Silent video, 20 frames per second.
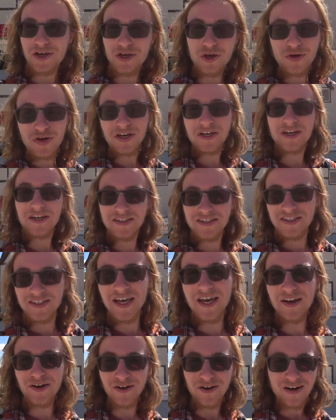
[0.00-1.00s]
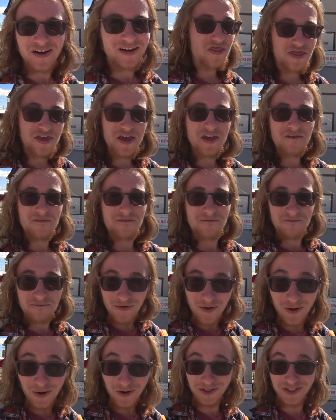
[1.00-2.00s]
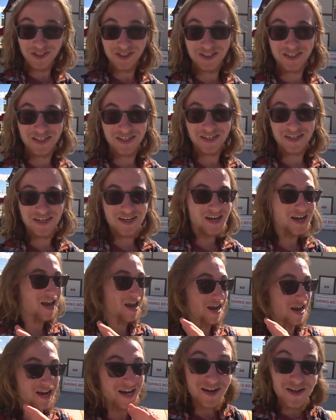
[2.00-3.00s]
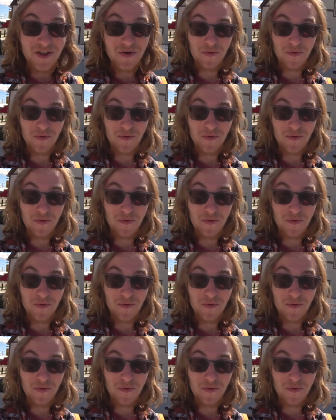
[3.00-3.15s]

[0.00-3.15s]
you could consider the first in the